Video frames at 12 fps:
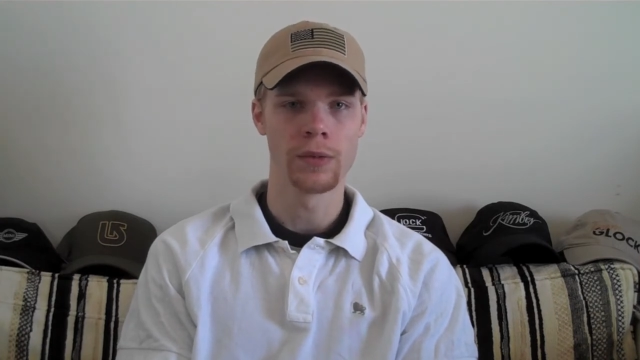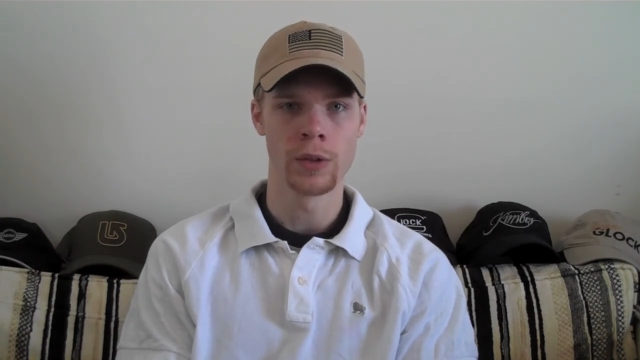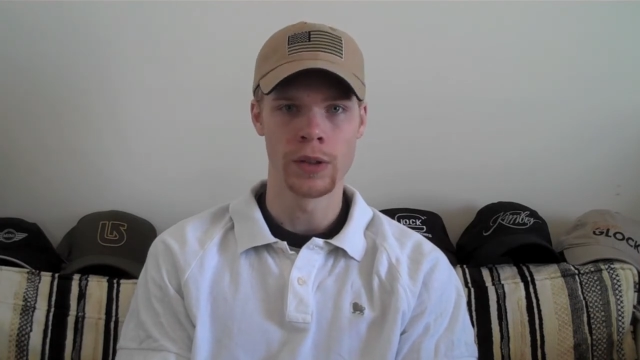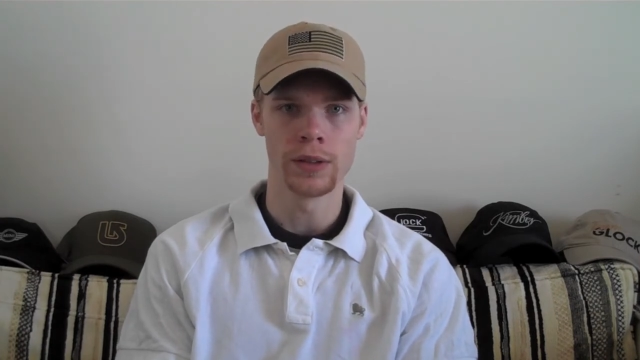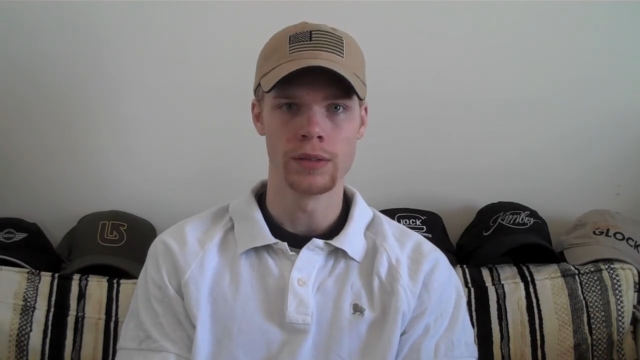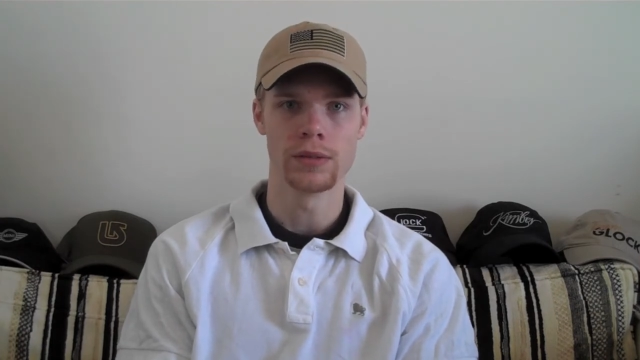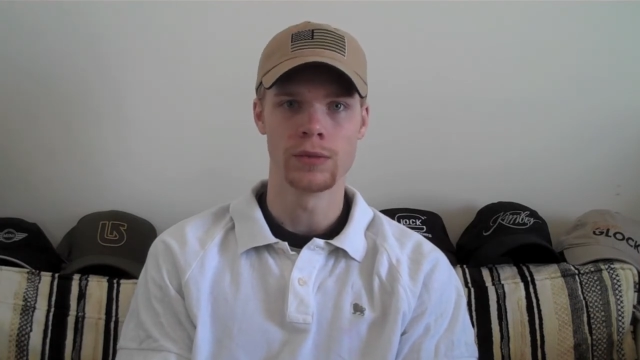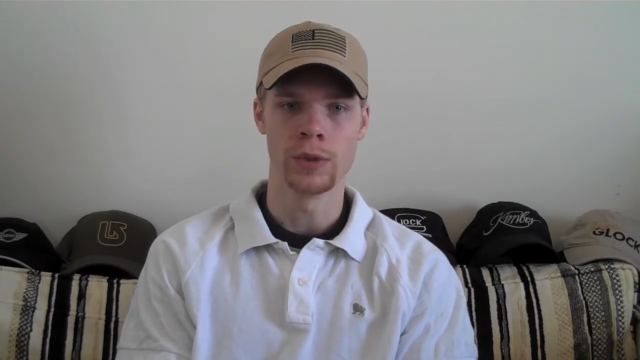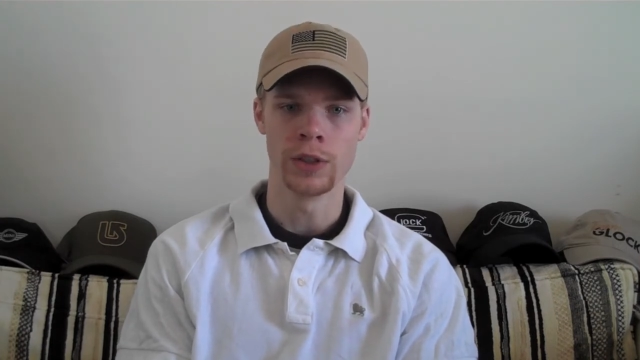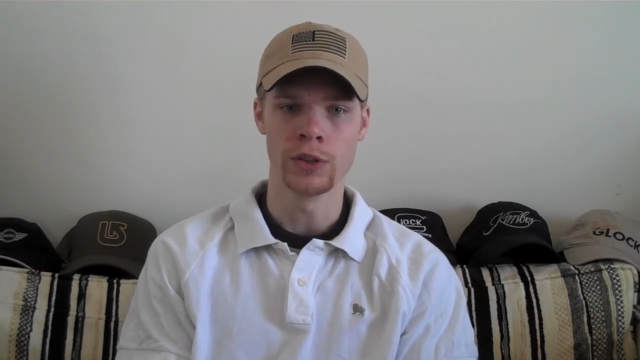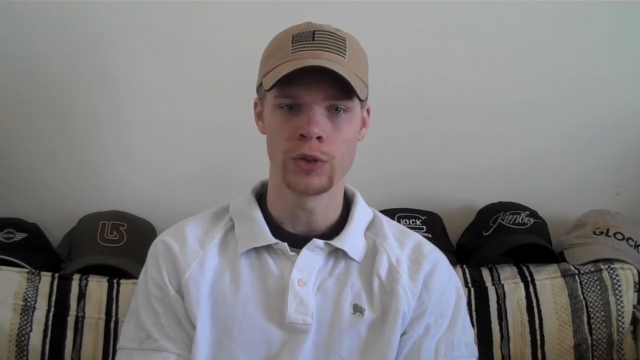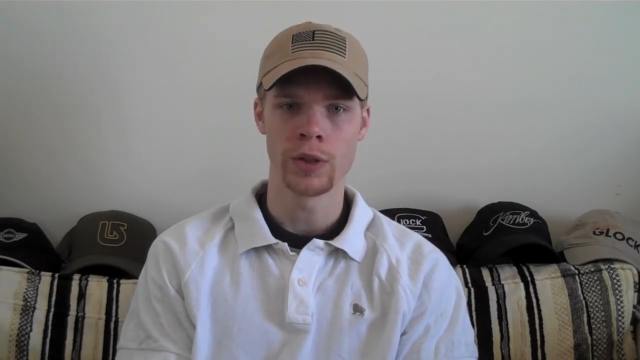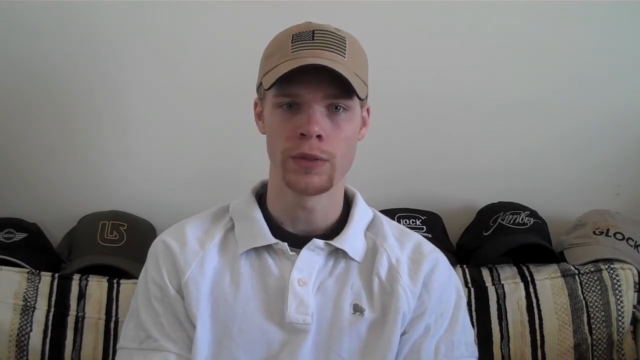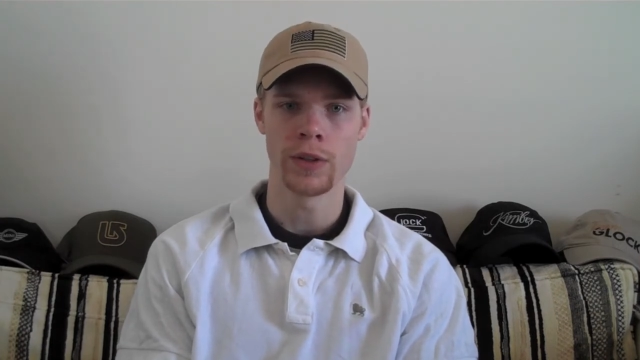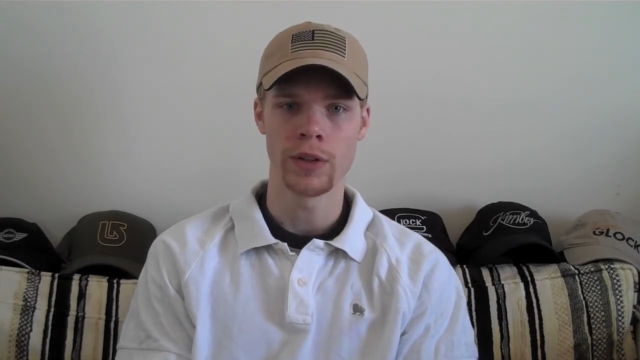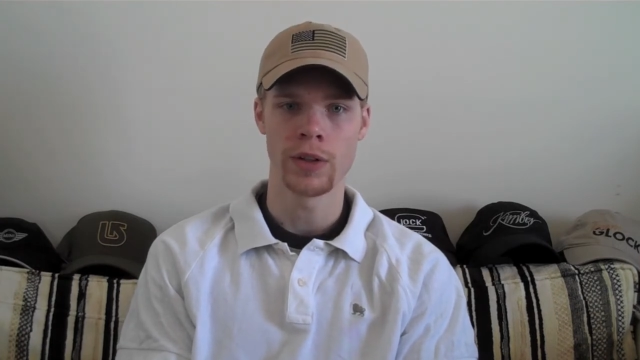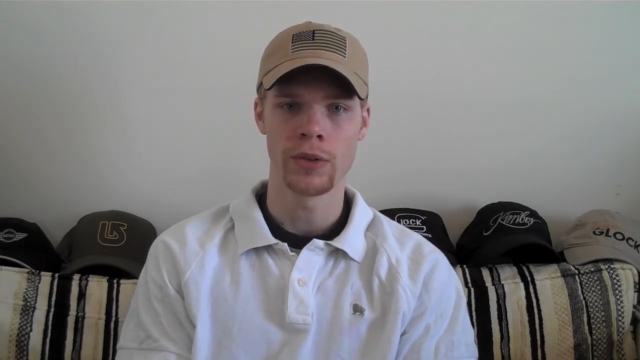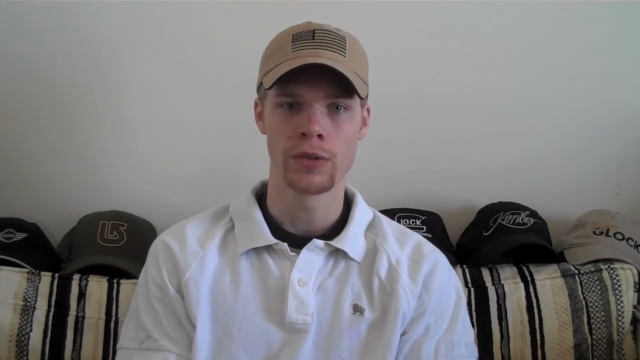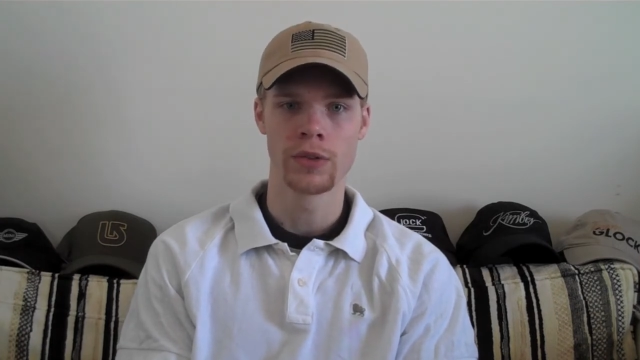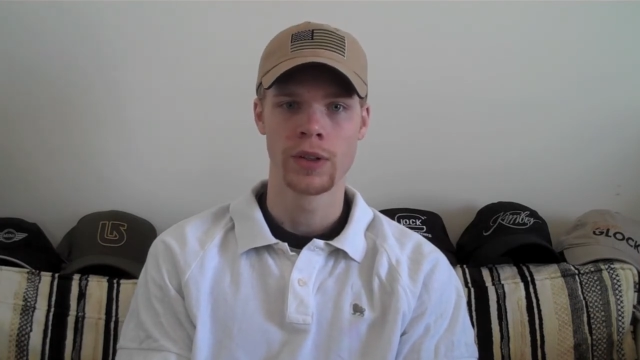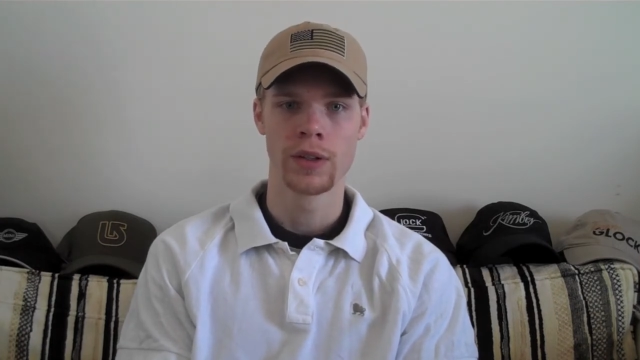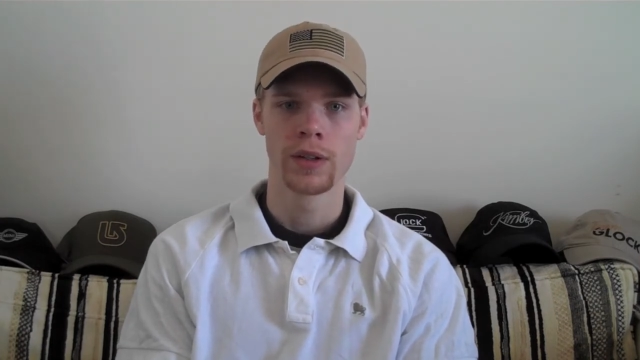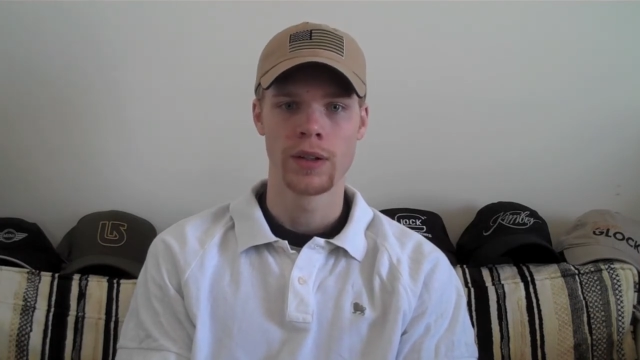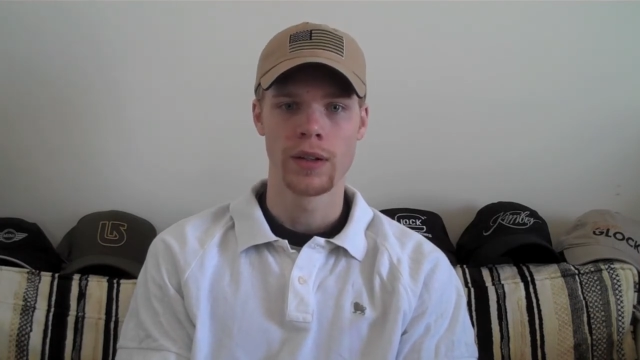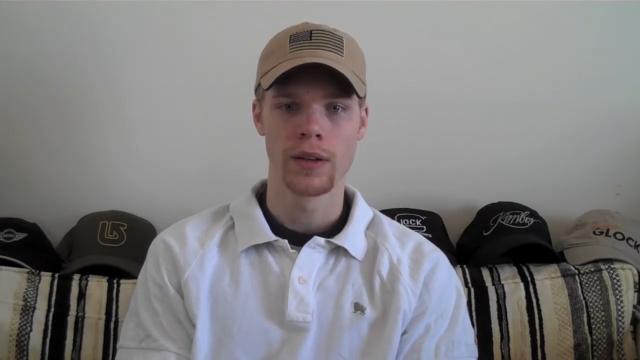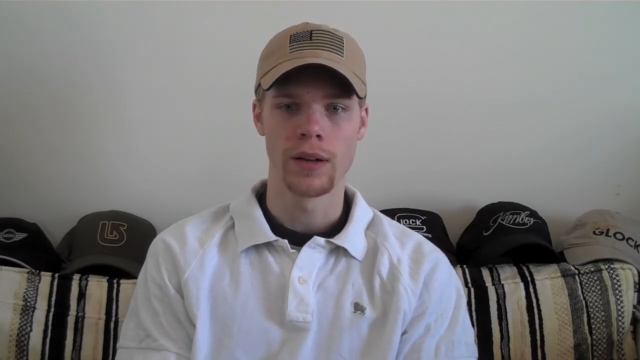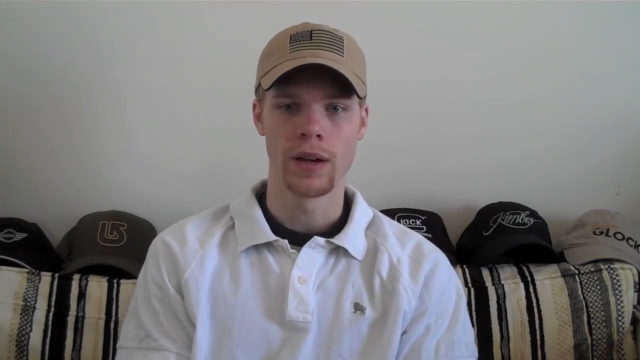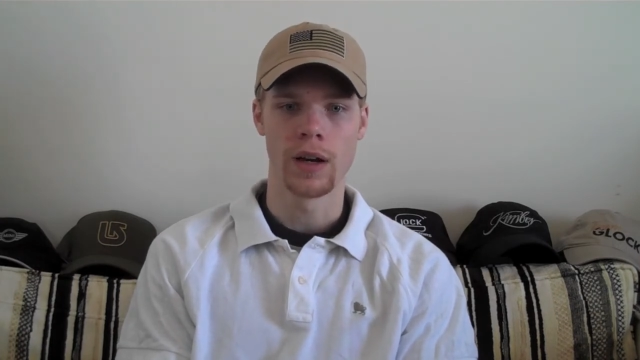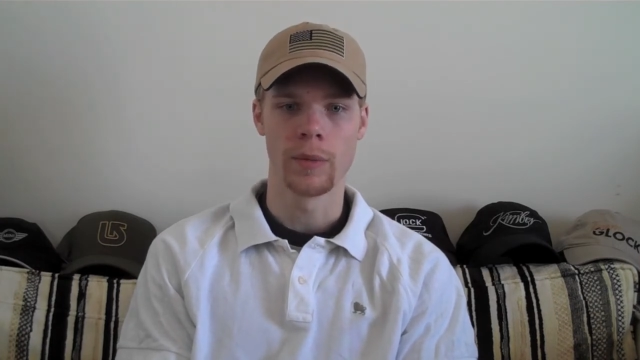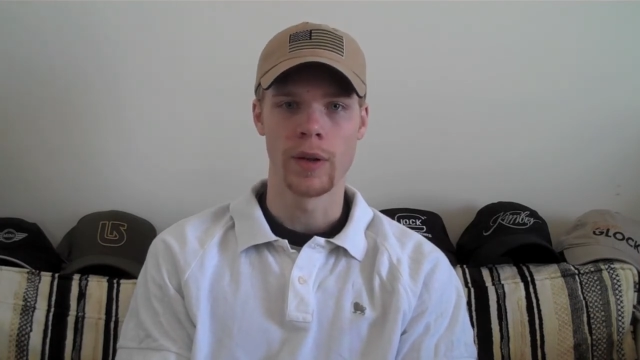Really, really enjoy your videos, um,